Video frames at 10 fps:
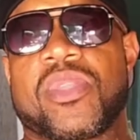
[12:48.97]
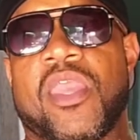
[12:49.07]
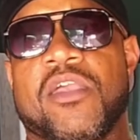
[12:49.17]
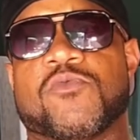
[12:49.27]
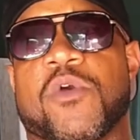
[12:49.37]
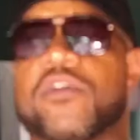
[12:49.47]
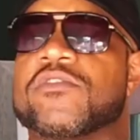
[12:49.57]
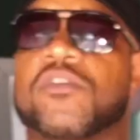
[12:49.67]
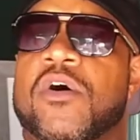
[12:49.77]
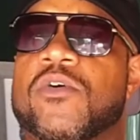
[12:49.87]
his word is
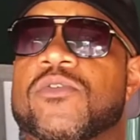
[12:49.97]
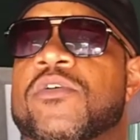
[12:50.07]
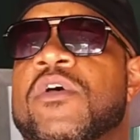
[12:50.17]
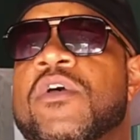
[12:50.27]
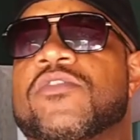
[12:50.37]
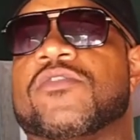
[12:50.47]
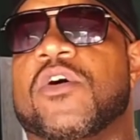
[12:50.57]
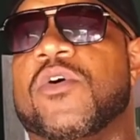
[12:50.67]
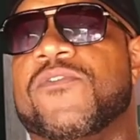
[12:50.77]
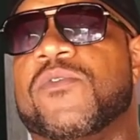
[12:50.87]
gold.
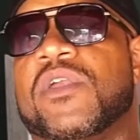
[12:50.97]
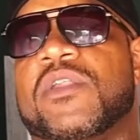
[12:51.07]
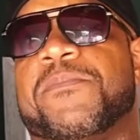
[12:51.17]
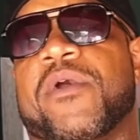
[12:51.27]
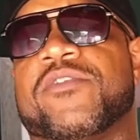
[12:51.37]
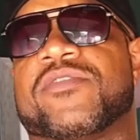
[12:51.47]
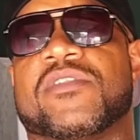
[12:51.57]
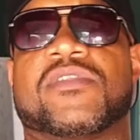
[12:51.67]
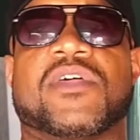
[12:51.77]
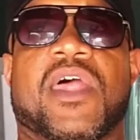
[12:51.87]
So if you get a
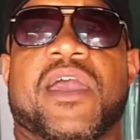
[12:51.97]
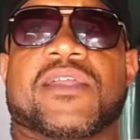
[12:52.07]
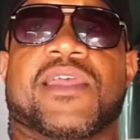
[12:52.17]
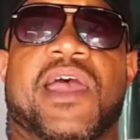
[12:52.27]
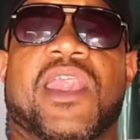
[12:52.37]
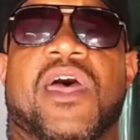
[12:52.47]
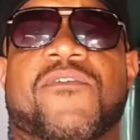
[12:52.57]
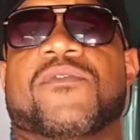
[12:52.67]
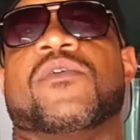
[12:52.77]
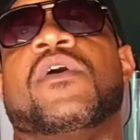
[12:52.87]
person to like that
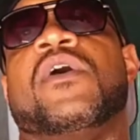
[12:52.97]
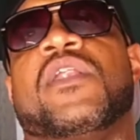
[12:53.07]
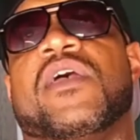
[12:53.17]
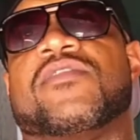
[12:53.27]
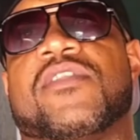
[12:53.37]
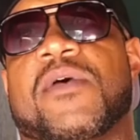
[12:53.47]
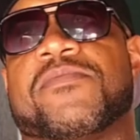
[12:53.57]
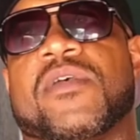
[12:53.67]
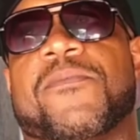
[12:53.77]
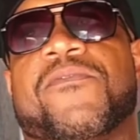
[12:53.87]
level that steps
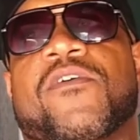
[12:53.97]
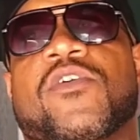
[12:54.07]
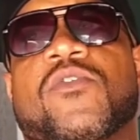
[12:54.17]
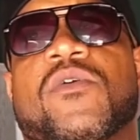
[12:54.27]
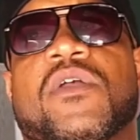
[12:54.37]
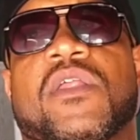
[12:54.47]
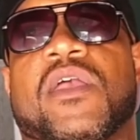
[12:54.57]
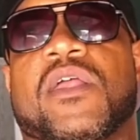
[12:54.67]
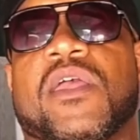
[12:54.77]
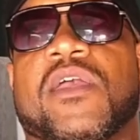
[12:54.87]
up for you
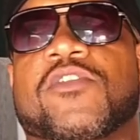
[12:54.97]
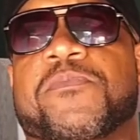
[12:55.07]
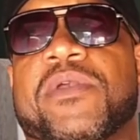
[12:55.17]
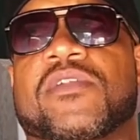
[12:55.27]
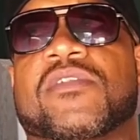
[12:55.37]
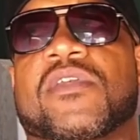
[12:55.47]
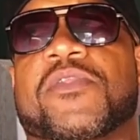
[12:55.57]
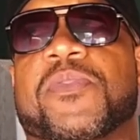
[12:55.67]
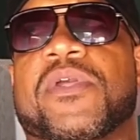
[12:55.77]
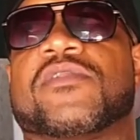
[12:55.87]
and
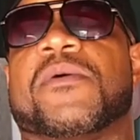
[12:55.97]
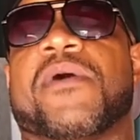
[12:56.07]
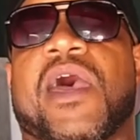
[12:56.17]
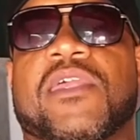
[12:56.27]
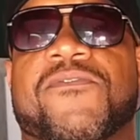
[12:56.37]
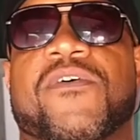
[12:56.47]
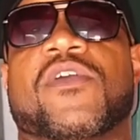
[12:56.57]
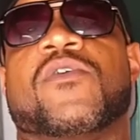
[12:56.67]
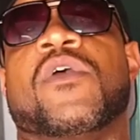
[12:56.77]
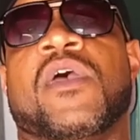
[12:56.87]
speaks up highly for
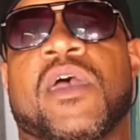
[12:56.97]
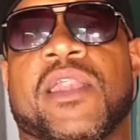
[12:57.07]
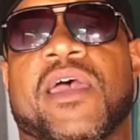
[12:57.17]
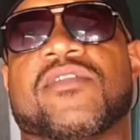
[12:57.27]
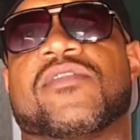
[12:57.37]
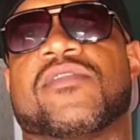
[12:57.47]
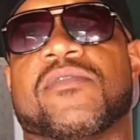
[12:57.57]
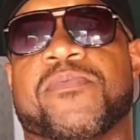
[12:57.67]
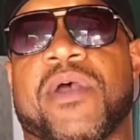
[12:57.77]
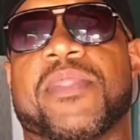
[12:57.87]
you, that's
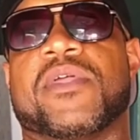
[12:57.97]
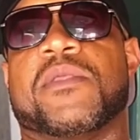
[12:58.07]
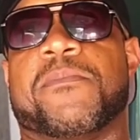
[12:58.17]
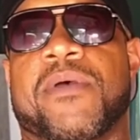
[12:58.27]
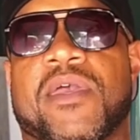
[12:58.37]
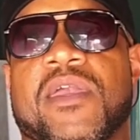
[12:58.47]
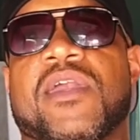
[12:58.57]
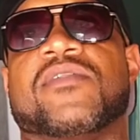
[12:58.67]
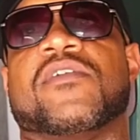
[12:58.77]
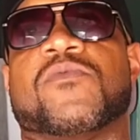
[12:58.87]
probably the
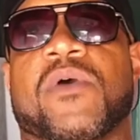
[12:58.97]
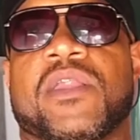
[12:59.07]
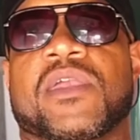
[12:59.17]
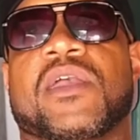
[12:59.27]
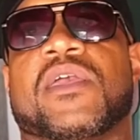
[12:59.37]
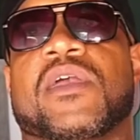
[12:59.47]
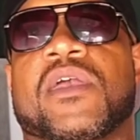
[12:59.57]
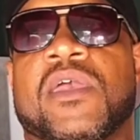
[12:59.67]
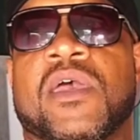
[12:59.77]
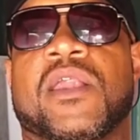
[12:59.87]
easiest way to get in.
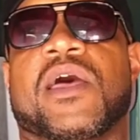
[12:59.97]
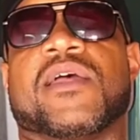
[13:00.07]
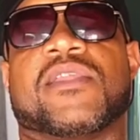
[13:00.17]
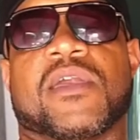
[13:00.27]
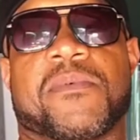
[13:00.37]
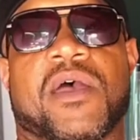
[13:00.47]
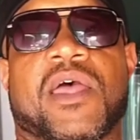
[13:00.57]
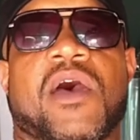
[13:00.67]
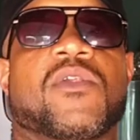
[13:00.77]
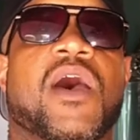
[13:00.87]
Now that I think about it, I
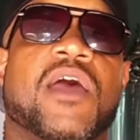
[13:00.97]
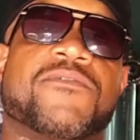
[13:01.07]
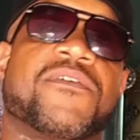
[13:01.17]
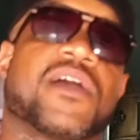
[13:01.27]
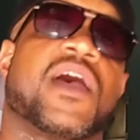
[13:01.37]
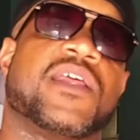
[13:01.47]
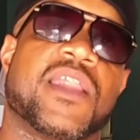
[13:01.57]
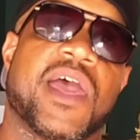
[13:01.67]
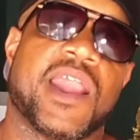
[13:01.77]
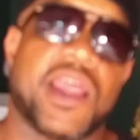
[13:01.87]
don't know how the fuck I didn't
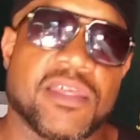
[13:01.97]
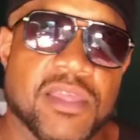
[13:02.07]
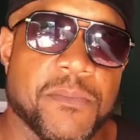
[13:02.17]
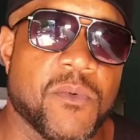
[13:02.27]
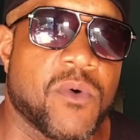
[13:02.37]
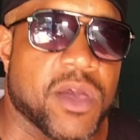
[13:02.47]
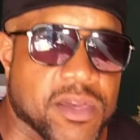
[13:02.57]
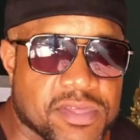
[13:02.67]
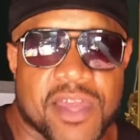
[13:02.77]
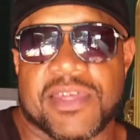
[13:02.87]
have that as number one,
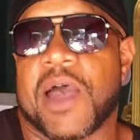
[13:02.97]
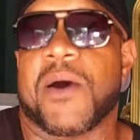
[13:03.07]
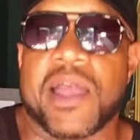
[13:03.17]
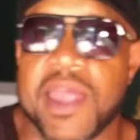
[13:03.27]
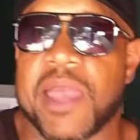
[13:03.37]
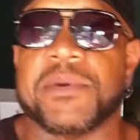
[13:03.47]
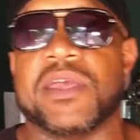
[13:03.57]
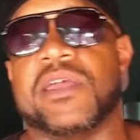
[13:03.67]
because that's how I came in the